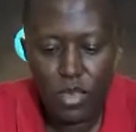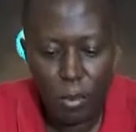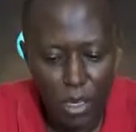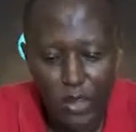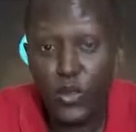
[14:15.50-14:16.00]

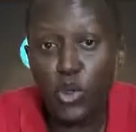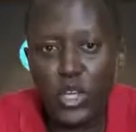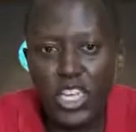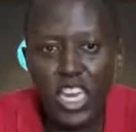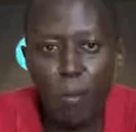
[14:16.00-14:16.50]
But if you're
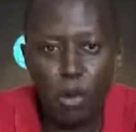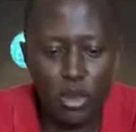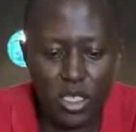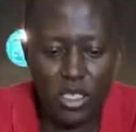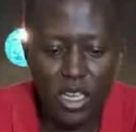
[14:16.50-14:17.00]
cooking in a
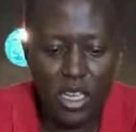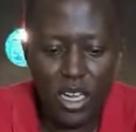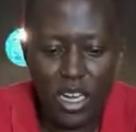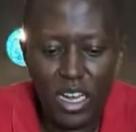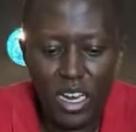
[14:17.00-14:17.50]
pot,
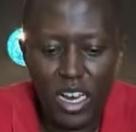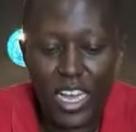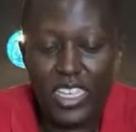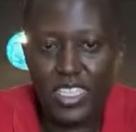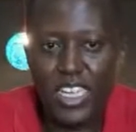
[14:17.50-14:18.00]

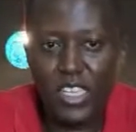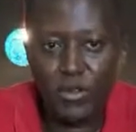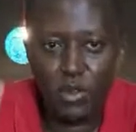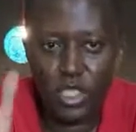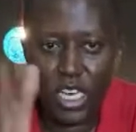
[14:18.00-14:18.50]
like I said,
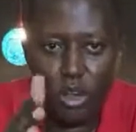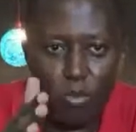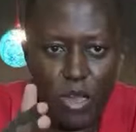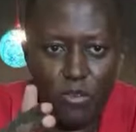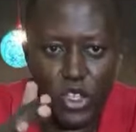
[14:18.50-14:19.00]
if you check on
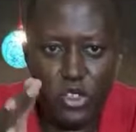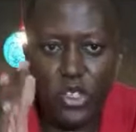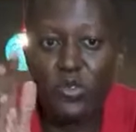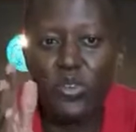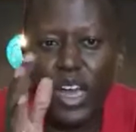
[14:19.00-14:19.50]
my videos,
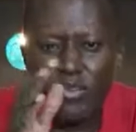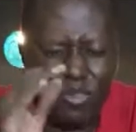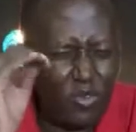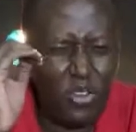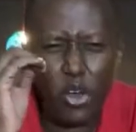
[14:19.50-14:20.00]

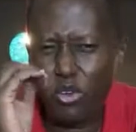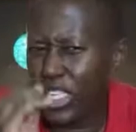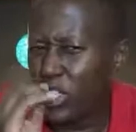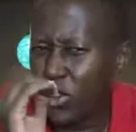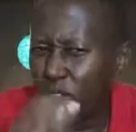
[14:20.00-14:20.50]
if I
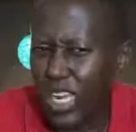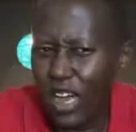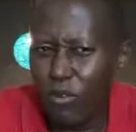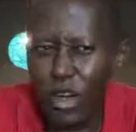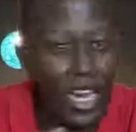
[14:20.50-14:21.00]
already don't
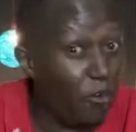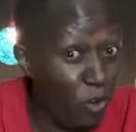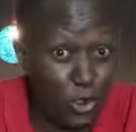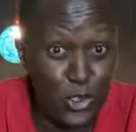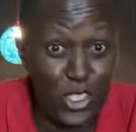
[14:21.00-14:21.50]
have one, I've
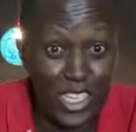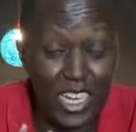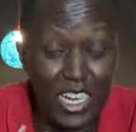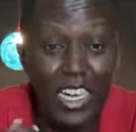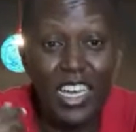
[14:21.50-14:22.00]
also
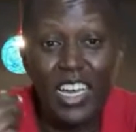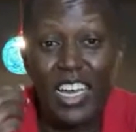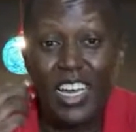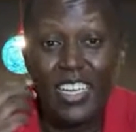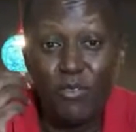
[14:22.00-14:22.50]
checked,
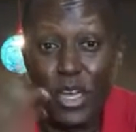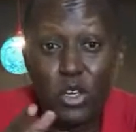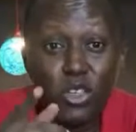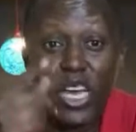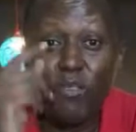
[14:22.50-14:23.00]
and if I
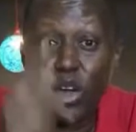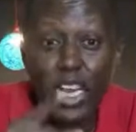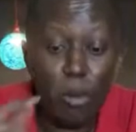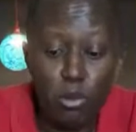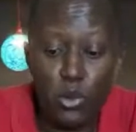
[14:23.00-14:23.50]
don't have one,
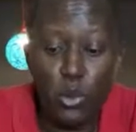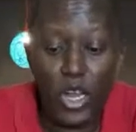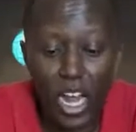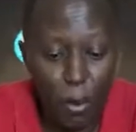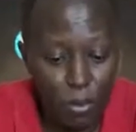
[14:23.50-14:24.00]
I'll put
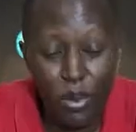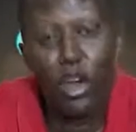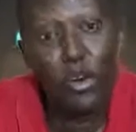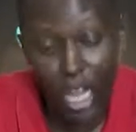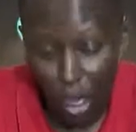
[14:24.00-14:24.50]
one up
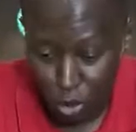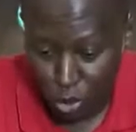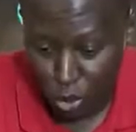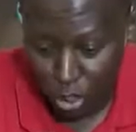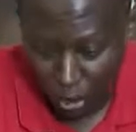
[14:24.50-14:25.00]
on how to
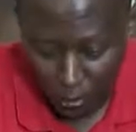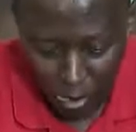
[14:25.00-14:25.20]
cook.